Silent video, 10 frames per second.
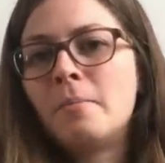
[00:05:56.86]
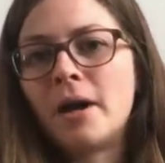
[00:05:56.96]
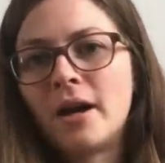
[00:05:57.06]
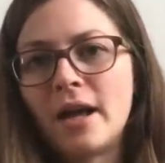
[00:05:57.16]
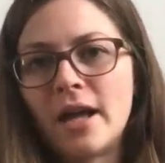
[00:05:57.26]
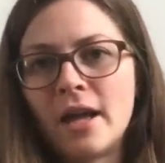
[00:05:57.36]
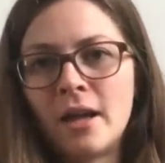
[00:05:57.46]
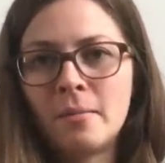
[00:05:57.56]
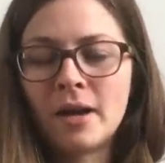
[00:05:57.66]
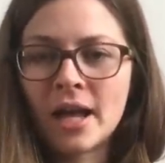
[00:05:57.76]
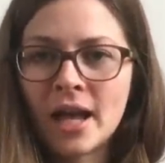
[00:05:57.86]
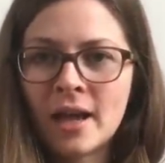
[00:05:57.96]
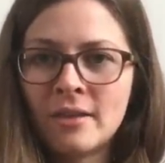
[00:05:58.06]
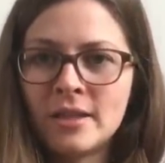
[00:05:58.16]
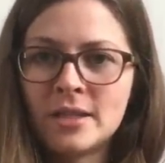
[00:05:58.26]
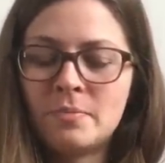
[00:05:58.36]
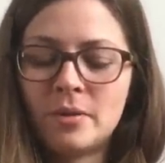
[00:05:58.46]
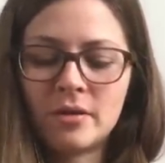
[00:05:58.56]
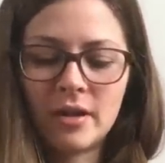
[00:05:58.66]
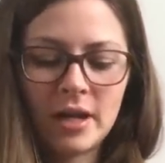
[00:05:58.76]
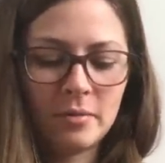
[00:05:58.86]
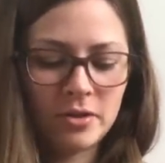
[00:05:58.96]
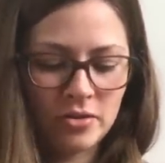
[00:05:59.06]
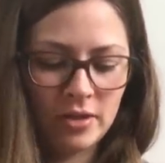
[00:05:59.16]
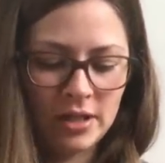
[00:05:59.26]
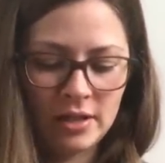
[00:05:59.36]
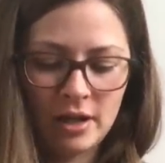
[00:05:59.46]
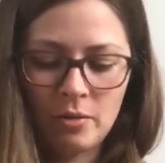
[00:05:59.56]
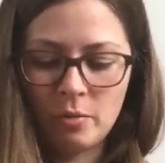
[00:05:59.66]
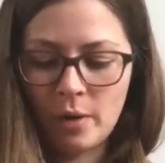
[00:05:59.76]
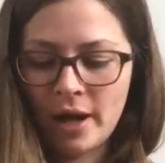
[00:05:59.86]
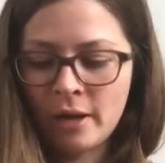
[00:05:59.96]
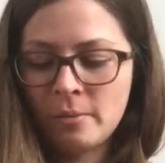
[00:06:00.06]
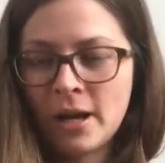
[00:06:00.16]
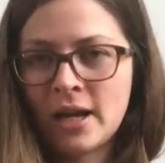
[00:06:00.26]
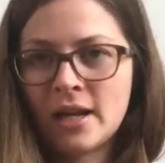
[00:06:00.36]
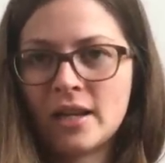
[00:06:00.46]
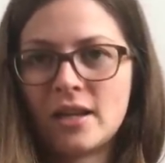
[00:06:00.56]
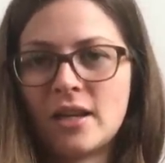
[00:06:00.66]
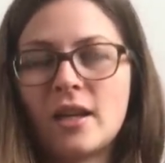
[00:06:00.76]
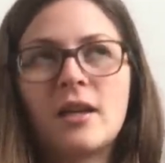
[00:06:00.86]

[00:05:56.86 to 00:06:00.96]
But I had this book that I was reading a while back.